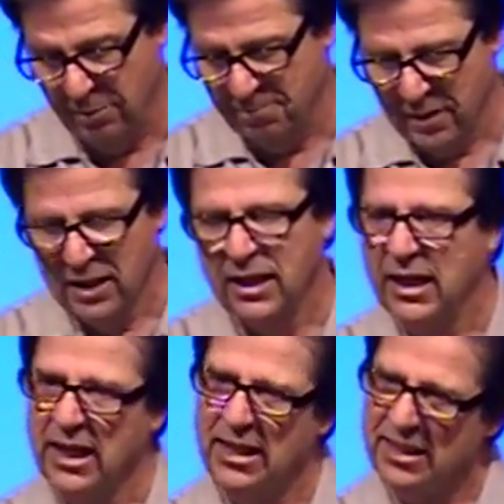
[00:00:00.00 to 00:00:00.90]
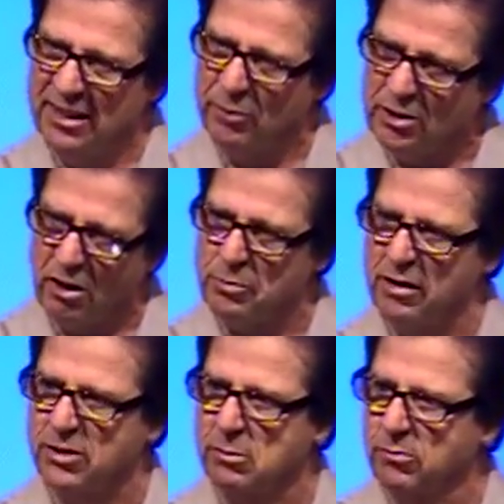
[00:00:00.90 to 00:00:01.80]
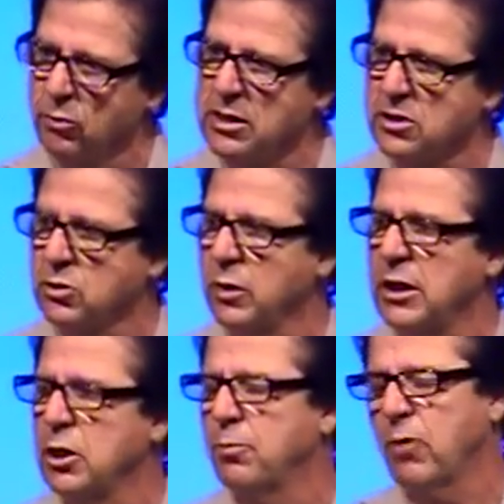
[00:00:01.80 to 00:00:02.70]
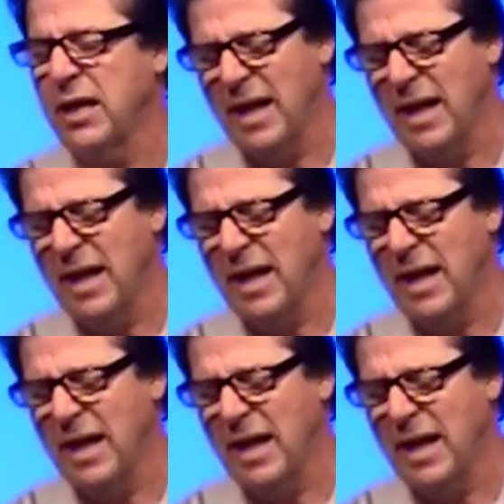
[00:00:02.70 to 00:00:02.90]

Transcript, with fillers: But and then we talked about some reasons we need to pray.